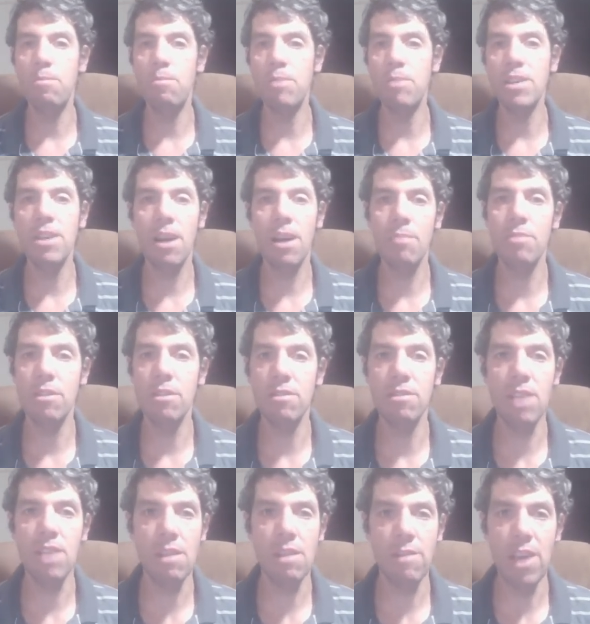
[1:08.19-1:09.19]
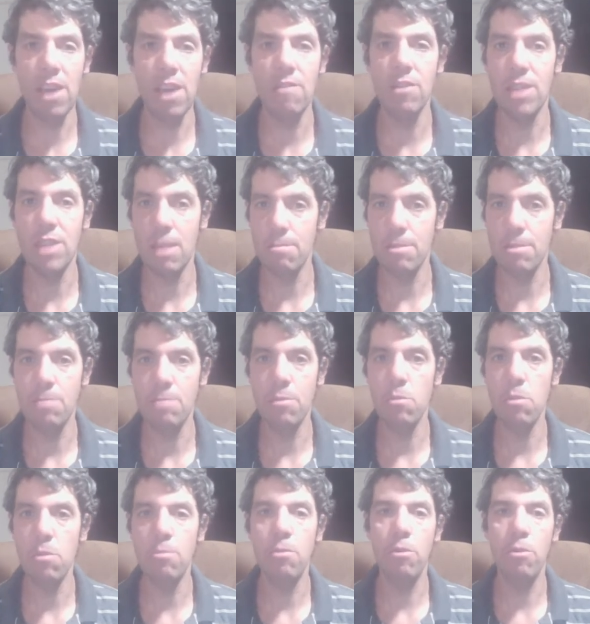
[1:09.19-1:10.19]
become this safe haven that people
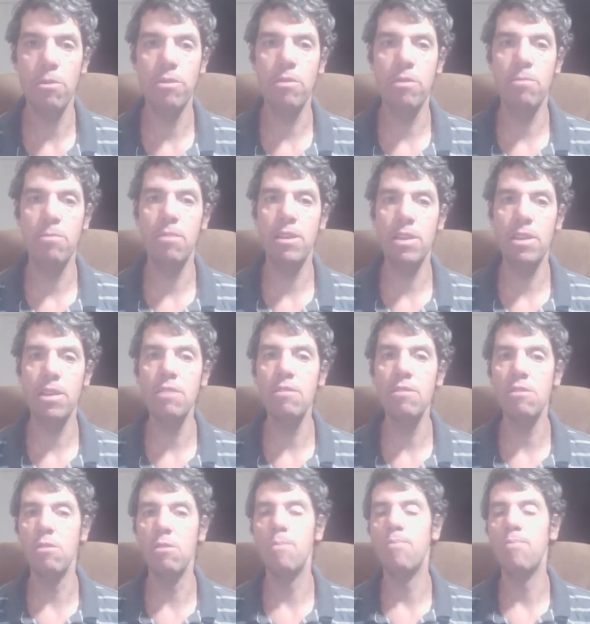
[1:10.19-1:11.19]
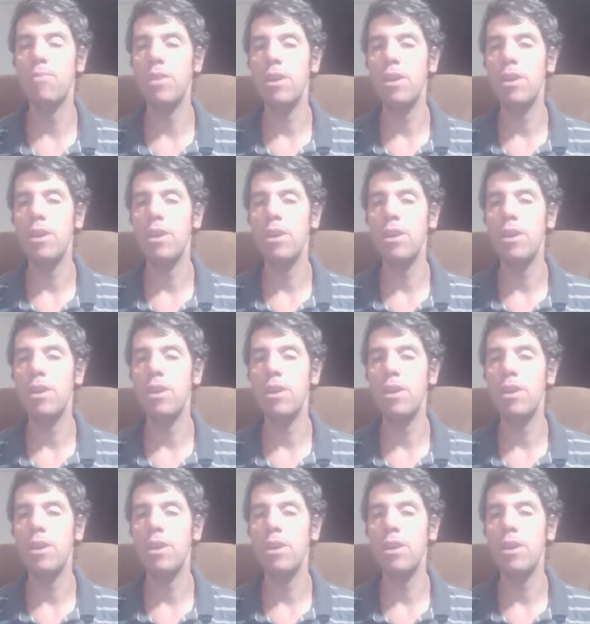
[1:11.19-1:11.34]
will pour their money into?